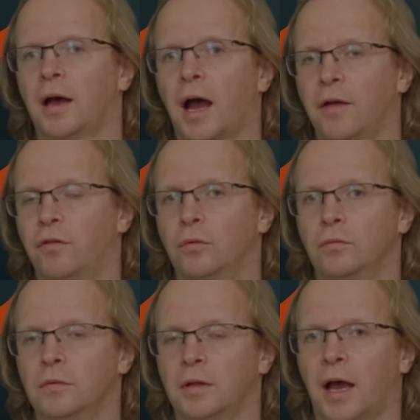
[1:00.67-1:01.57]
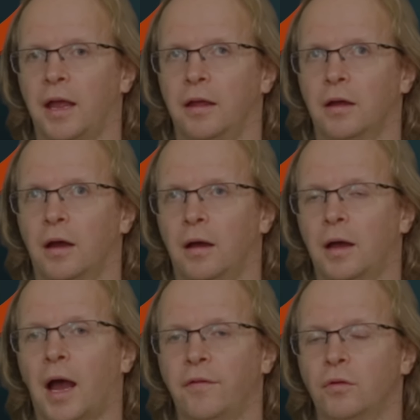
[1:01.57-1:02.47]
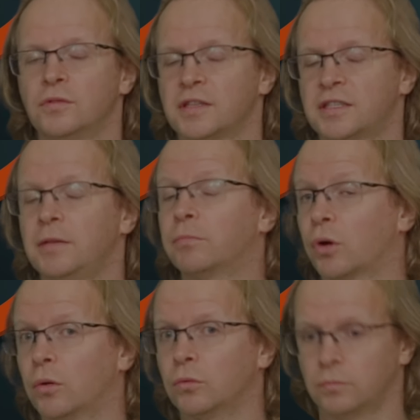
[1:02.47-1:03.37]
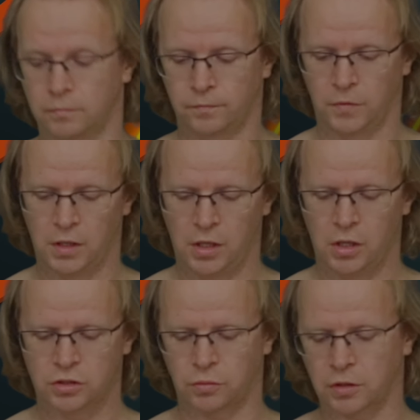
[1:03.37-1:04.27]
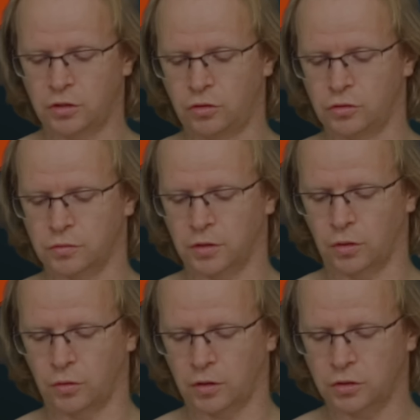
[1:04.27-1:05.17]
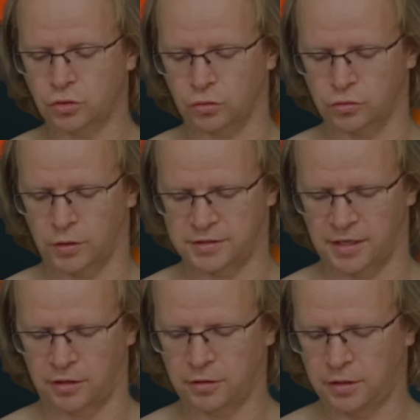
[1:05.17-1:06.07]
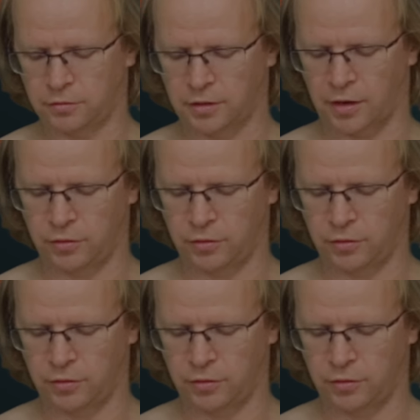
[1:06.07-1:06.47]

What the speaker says: iPhone 16 Pro. So what we're going to do is we're going to go to our control center down